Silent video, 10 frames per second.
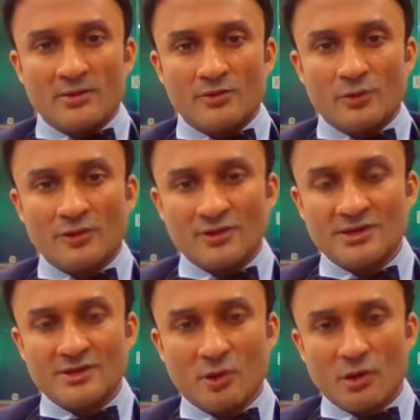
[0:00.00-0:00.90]
So this
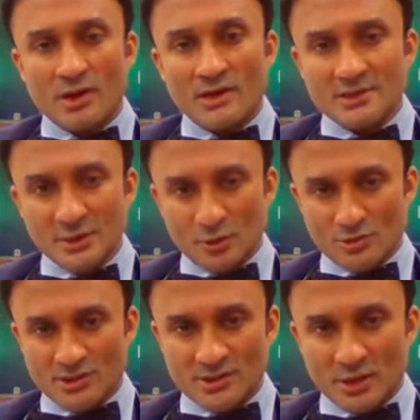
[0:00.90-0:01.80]
is called as
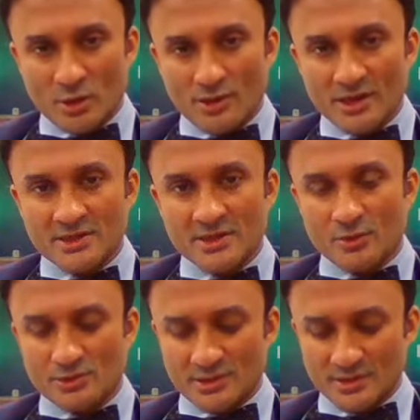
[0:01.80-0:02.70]
stenosis, aortic
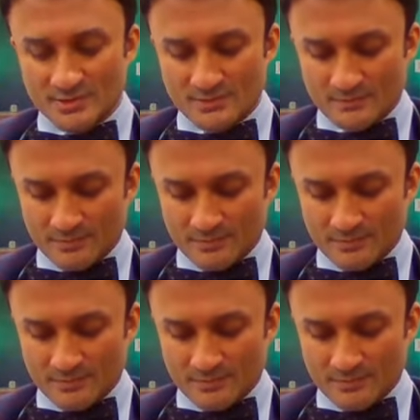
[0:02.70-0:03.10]
stenosis.